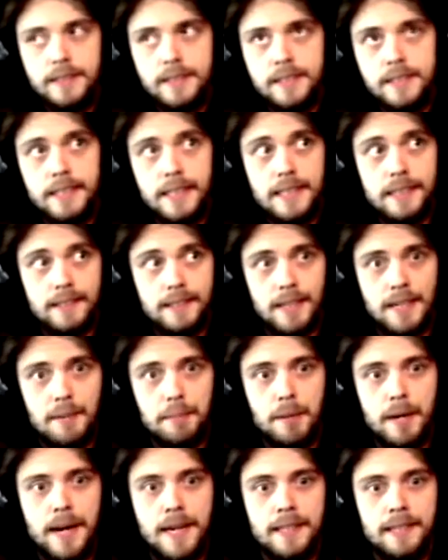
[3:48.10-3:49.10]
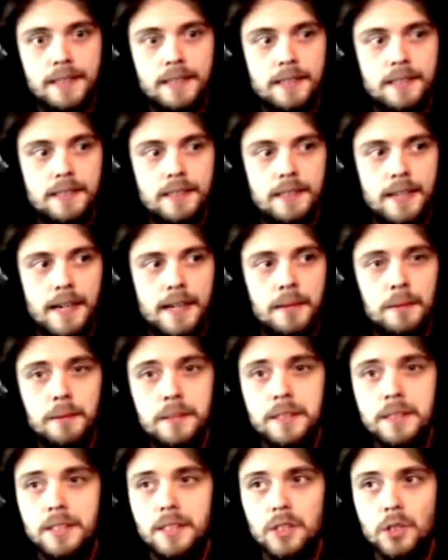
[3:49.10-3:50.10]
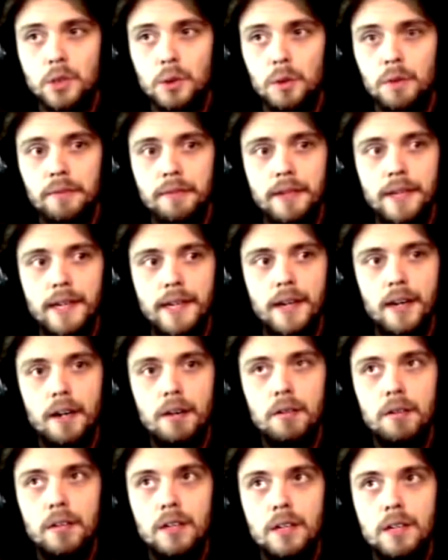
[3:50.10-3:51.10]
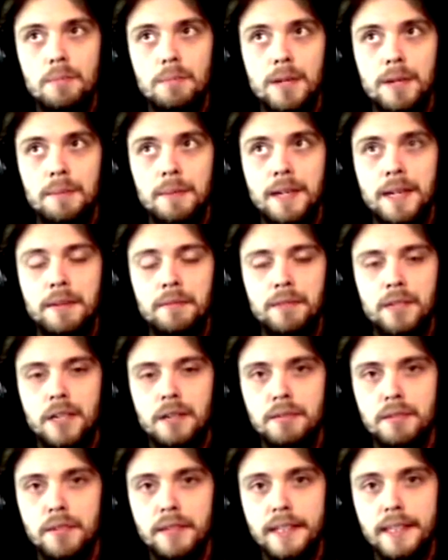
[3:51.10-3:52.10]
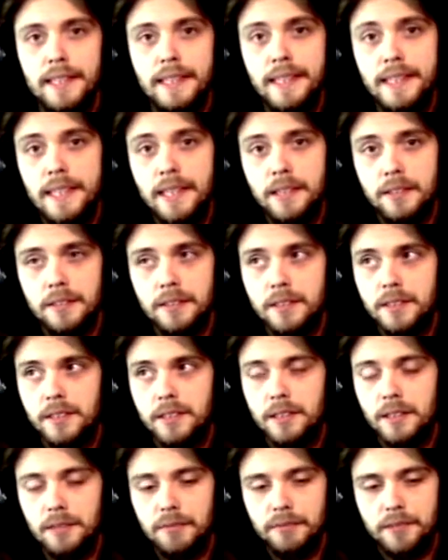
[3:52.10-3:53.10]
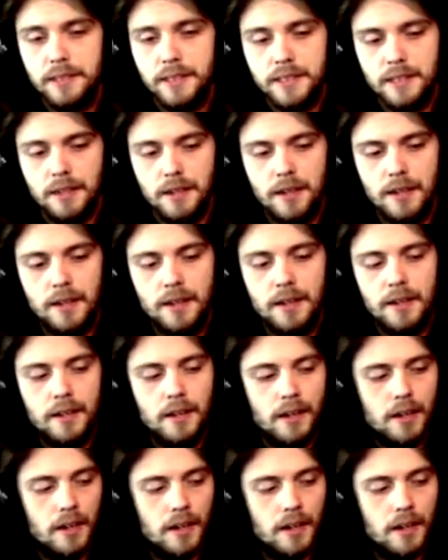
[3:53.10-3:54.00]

Take a lot of practice. I know this is a short video, but I'm kind of covering years of guitar